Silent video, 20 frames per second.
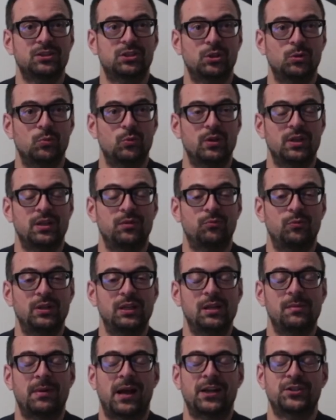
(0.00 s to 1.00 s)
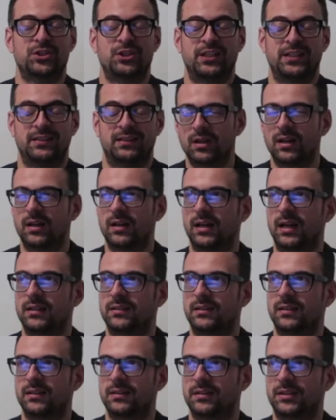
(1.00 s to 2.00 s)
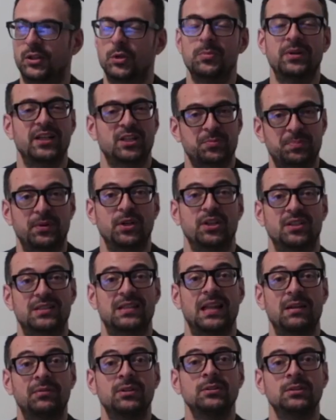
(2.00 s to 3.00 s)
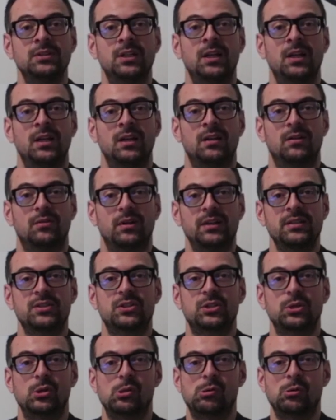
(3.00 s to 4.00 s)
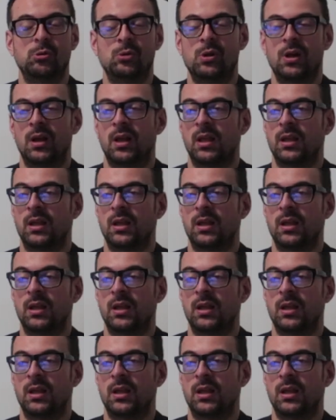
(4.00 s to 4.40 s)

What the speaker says: So we really imagine it at the human experience level, right? So